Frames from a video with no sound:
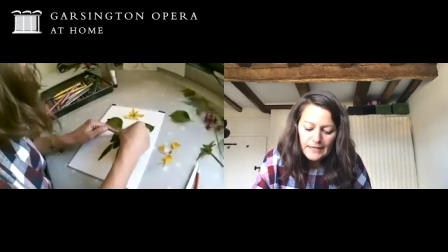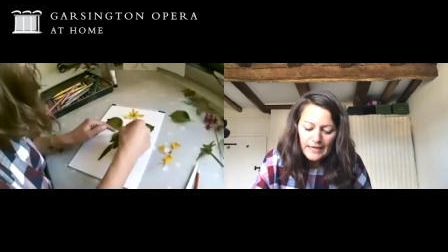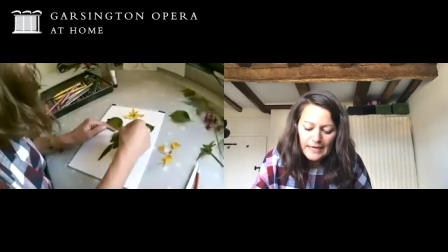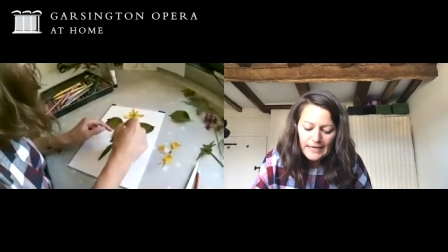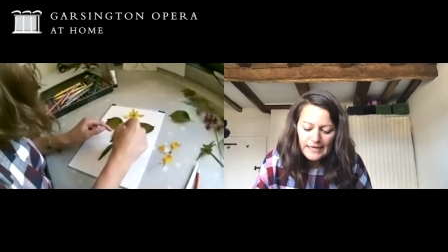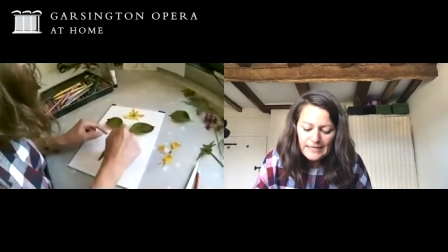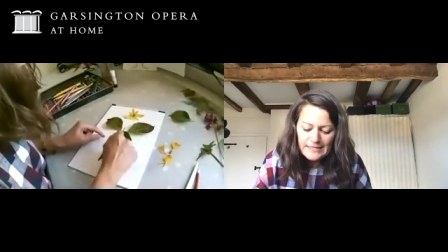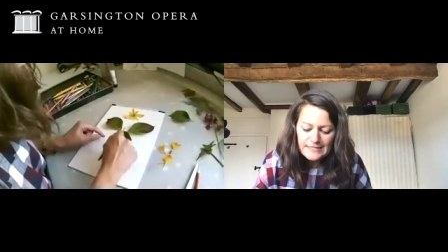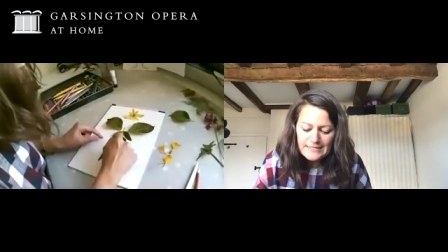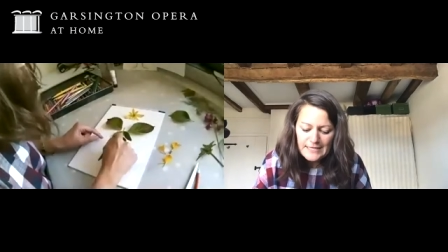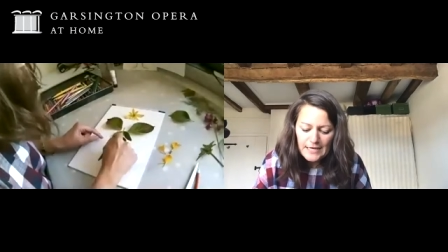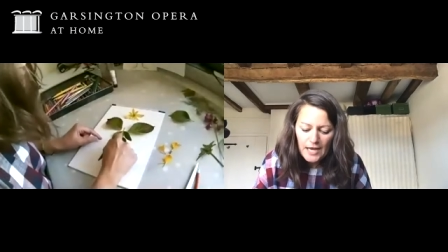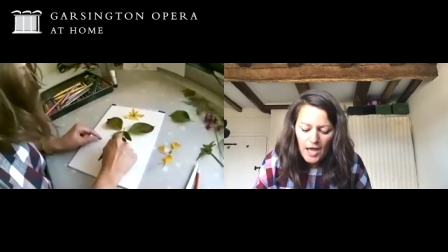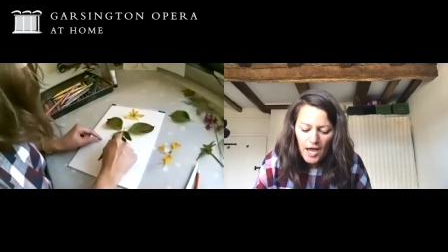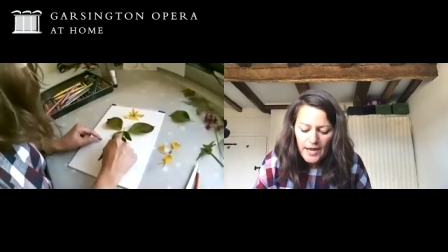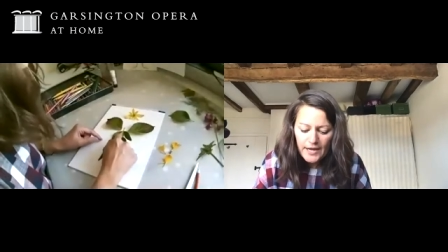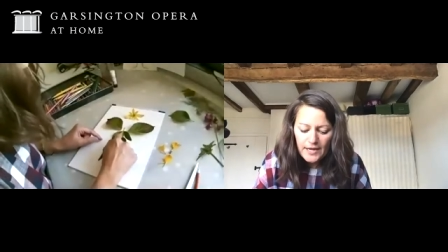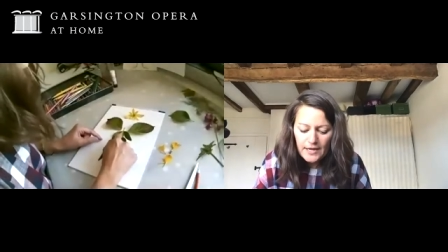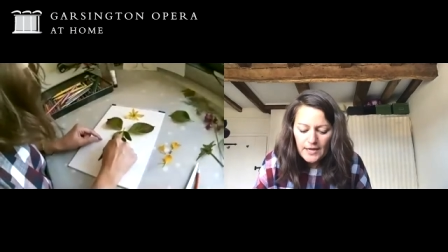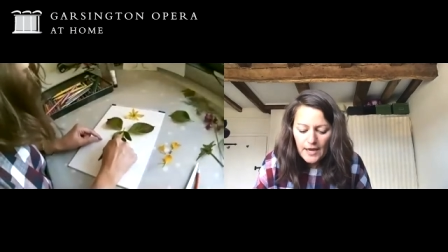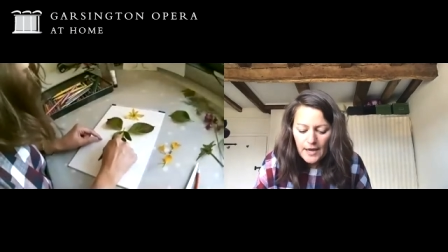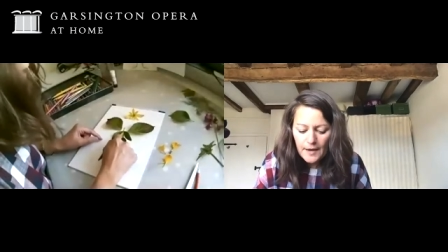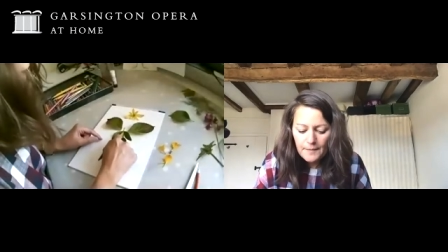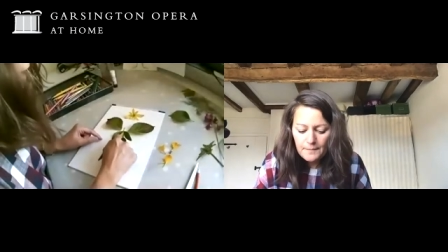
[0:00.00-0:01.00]
It's like
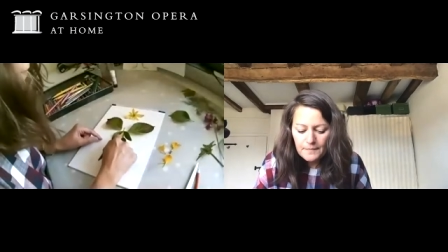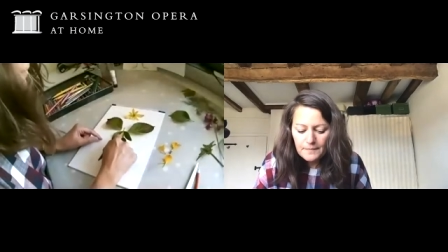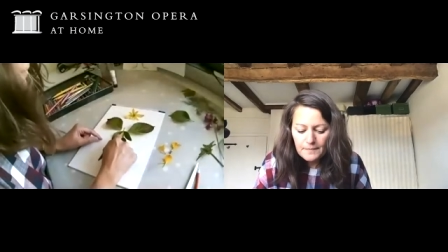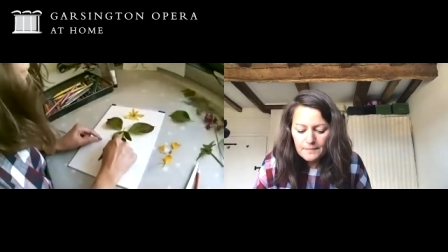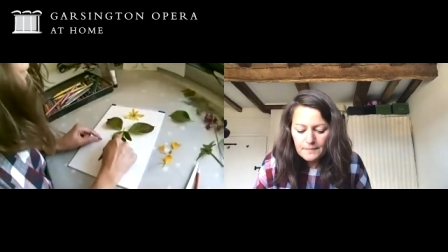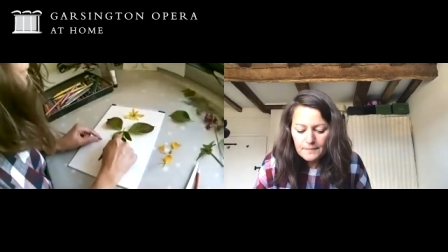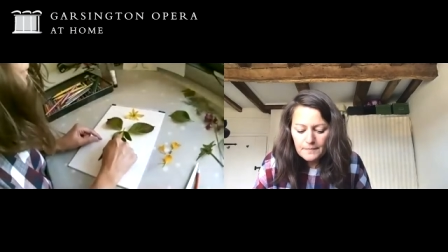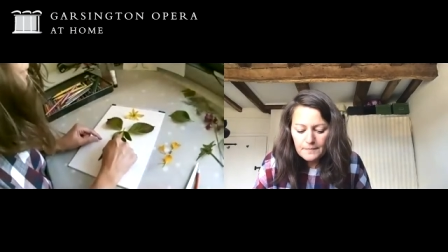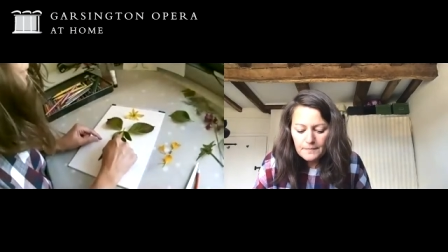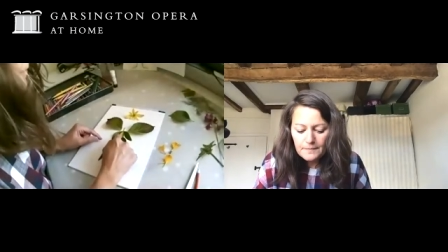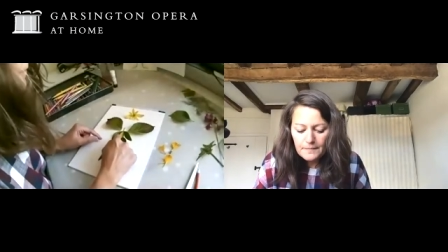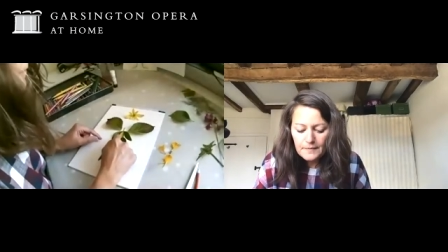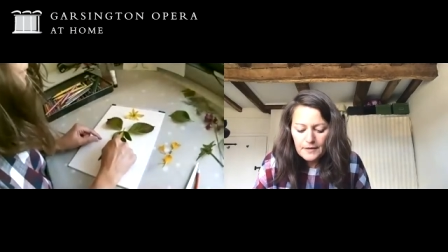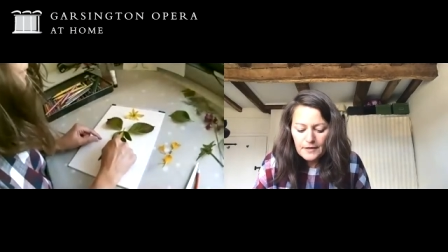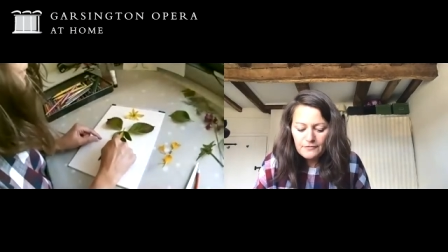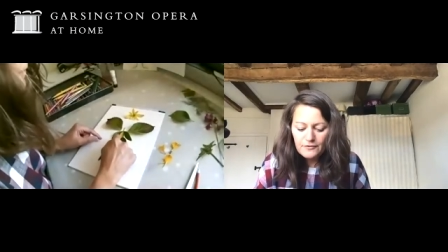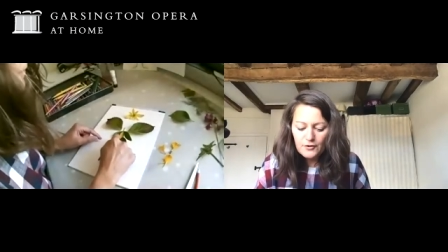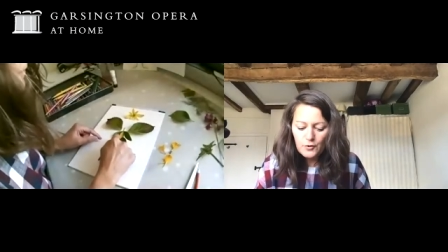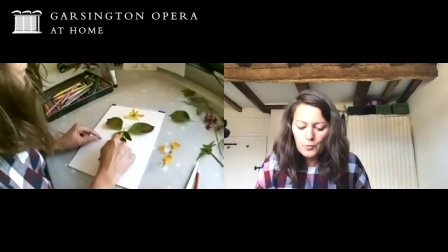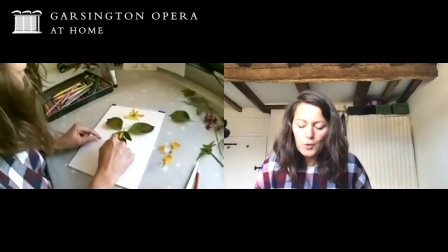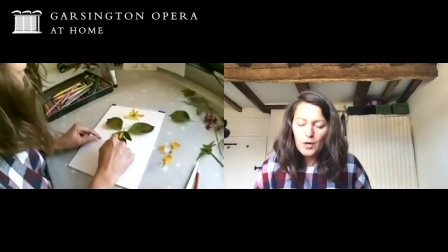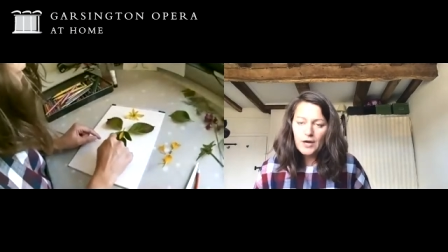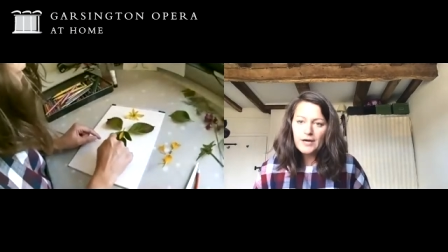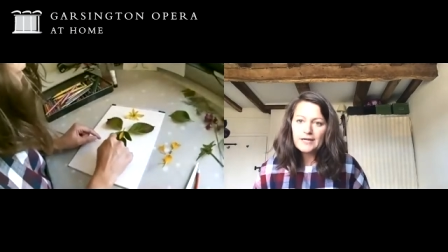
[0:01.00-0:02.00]
um, if
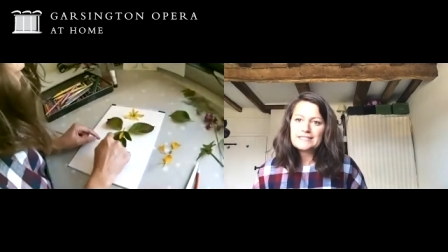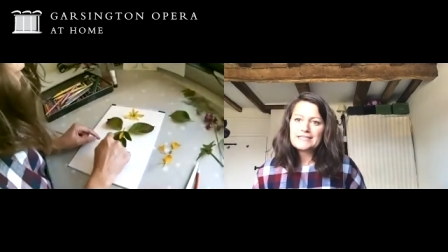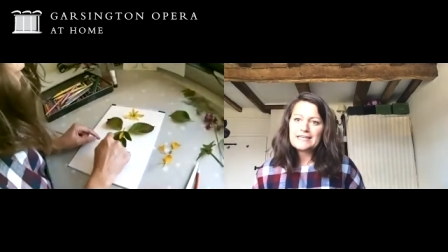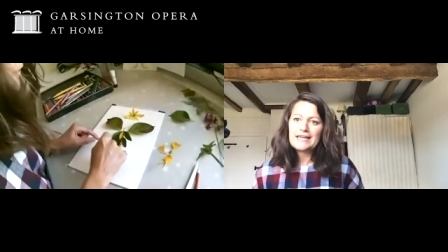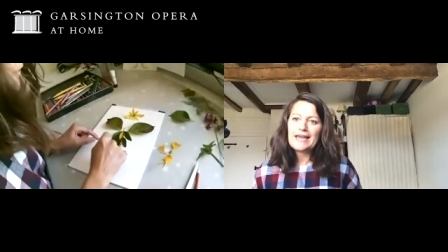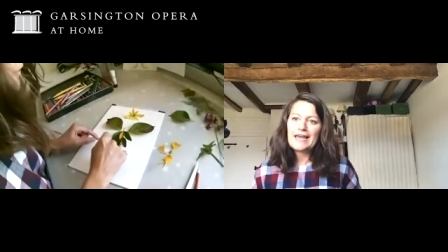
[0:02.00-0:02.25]
you worked